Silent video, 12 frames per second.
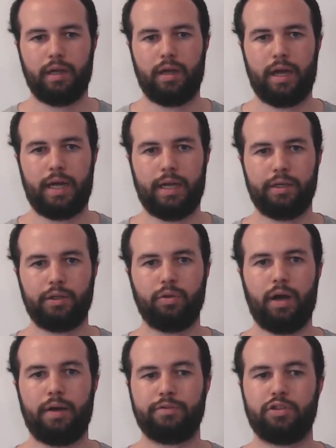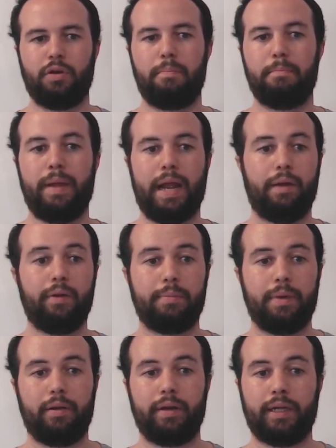and you have some
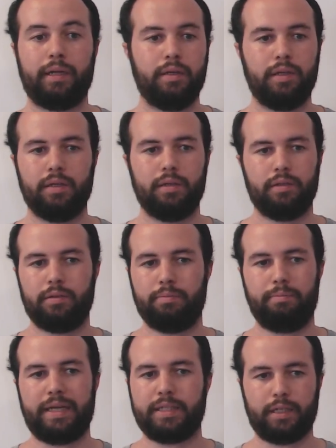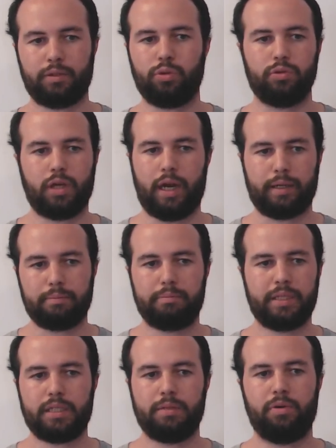very basic tools like
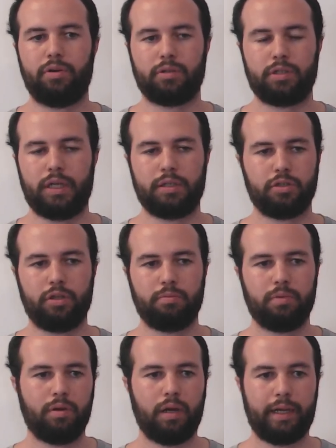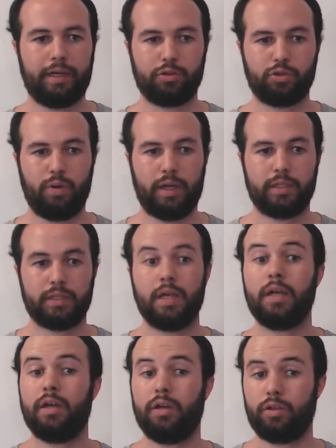BusyBox and some Linux ones.
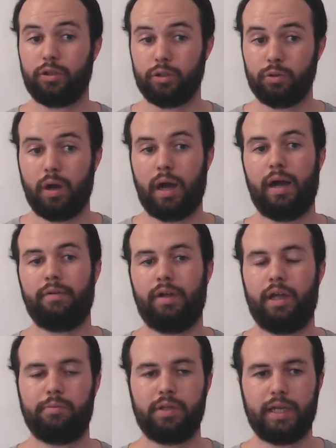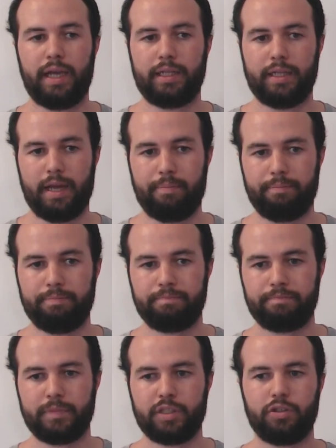You have MDADM.
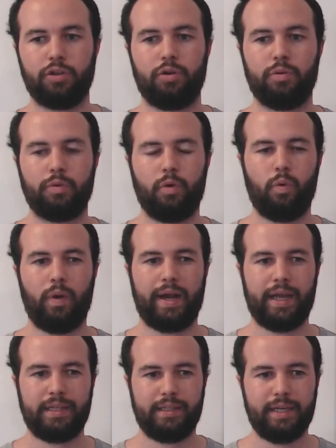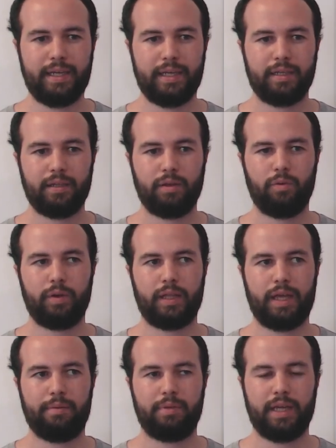So what I did with
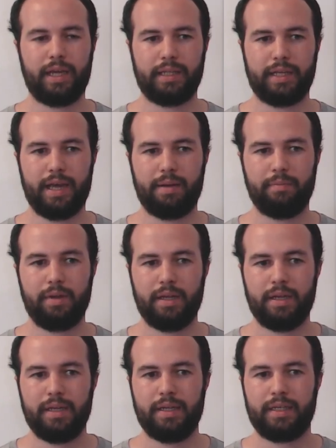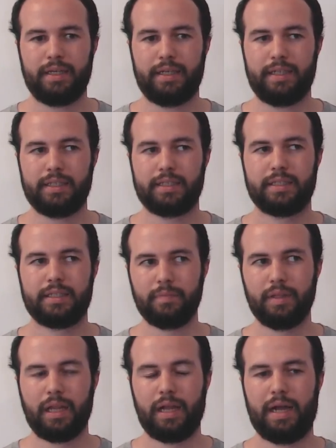MDADM is
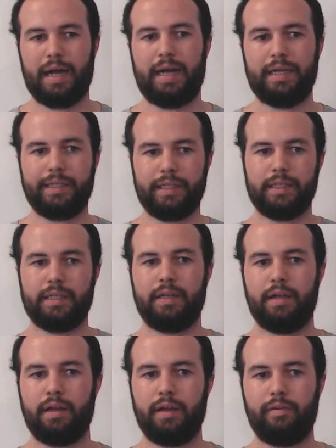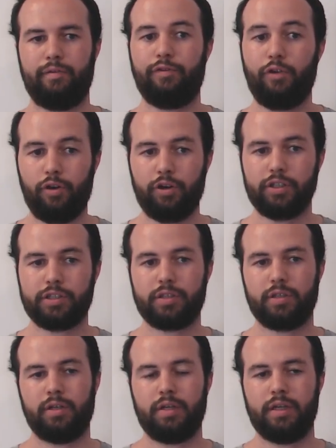I forced
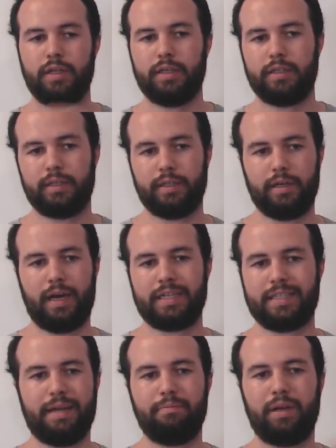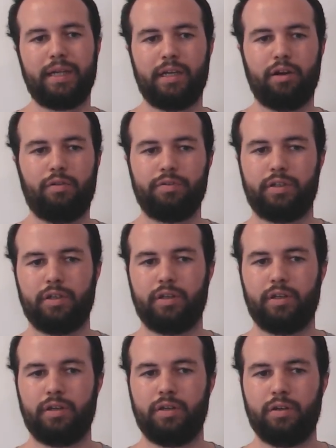the assembly of the